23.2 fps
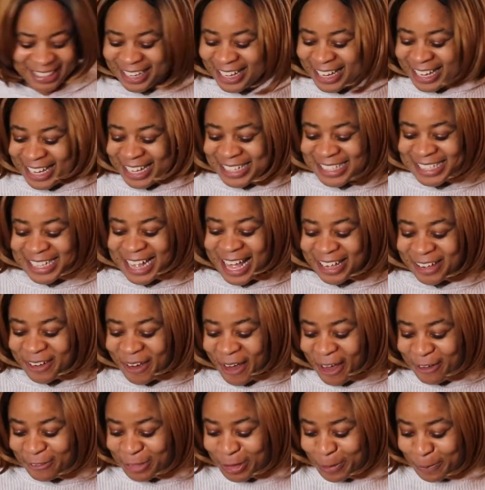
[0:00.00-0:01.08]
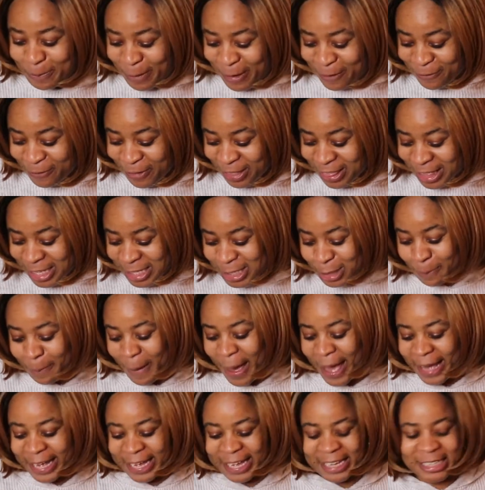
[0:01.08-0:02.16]
It's like you have to pay for this
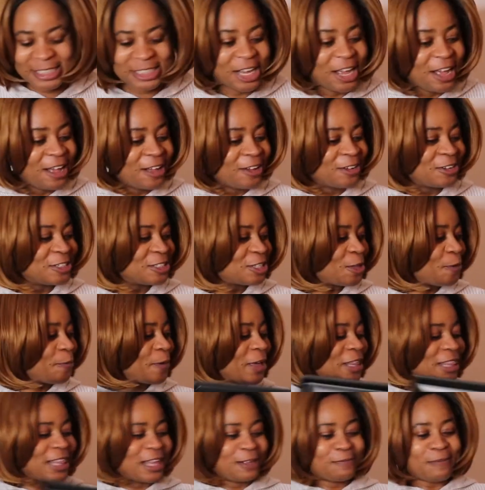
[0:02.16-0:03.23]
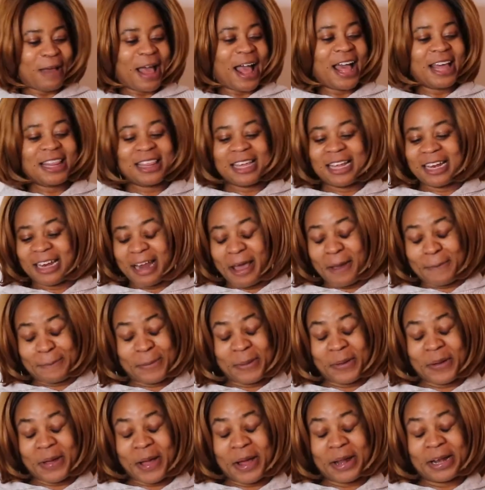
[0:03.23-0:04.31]
package because the way that my other
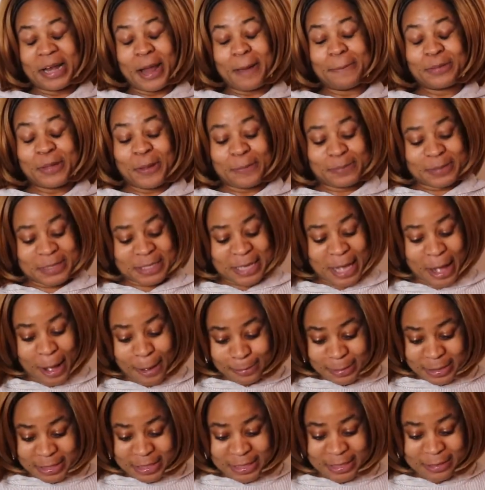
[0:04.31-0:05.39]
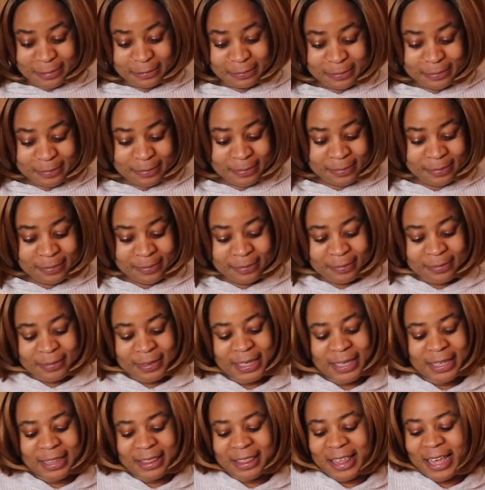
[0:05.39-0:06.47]
laptops comes,
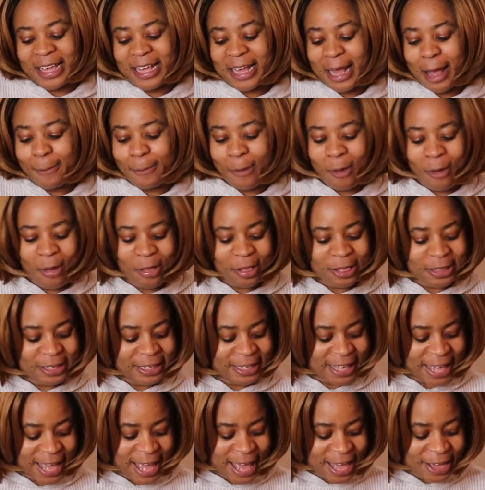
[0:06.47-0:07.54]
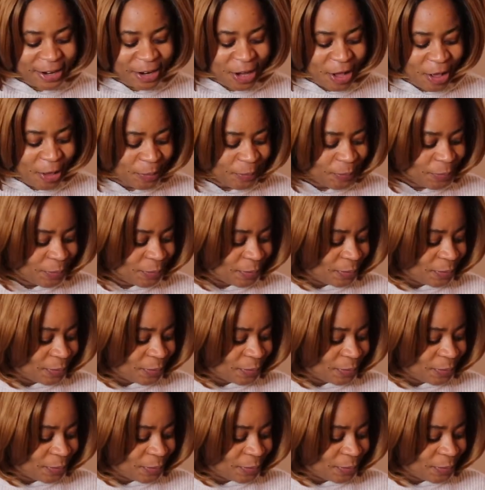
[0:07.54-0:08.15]
they come all ghetto.